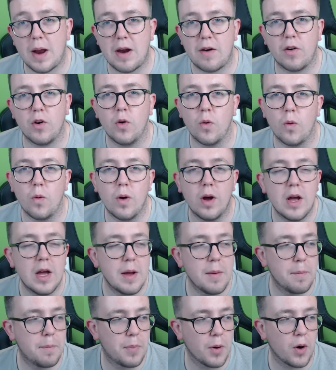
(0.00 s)
at all,
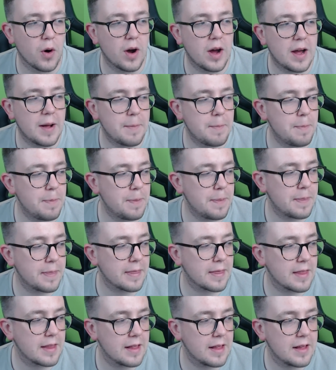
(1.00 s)
but
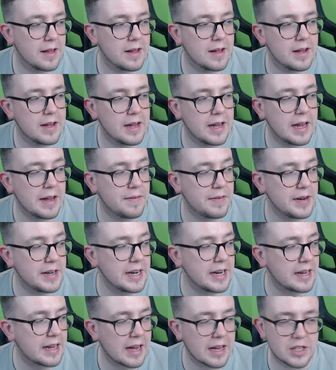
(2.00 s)
if he
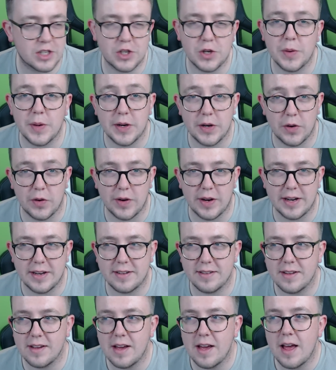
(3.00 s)
did get too annoyed,
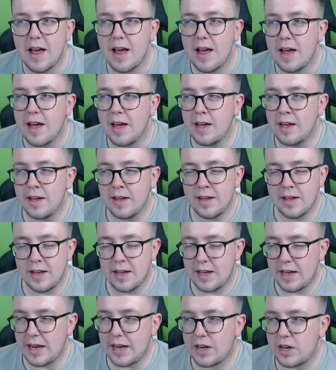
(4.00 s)

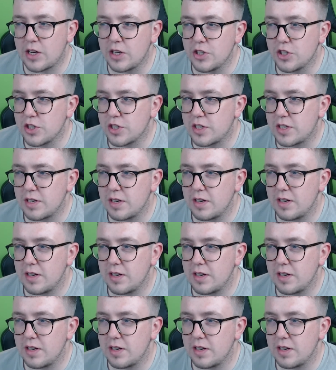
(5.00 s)
it can just